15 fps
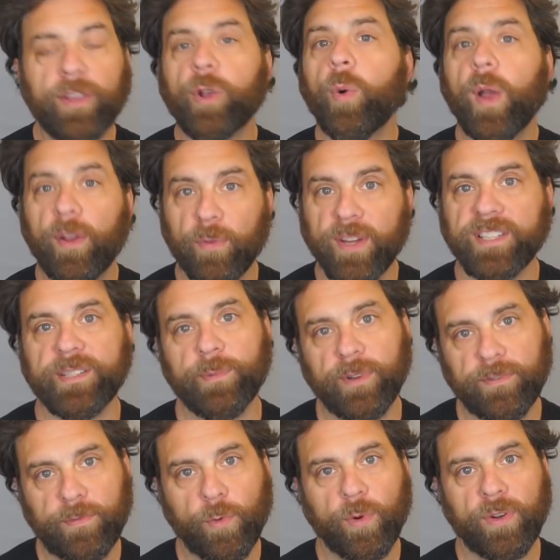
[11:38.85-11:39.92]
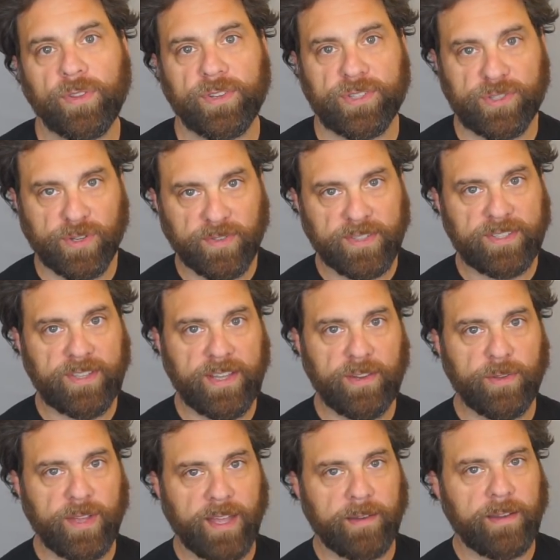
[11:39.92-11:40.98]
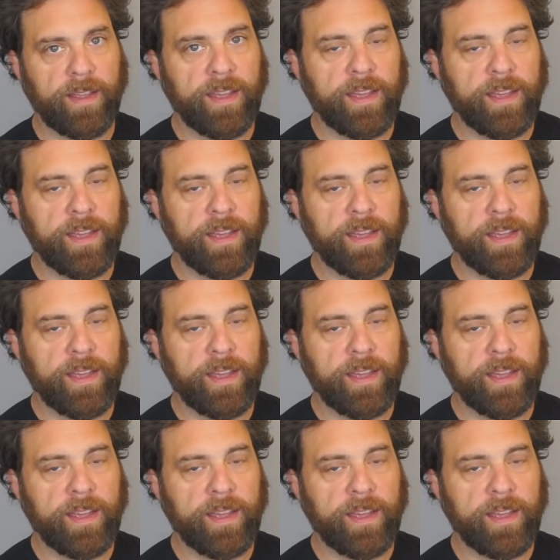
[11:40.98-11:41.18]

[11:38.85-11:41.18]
quite reasonable for the service that you get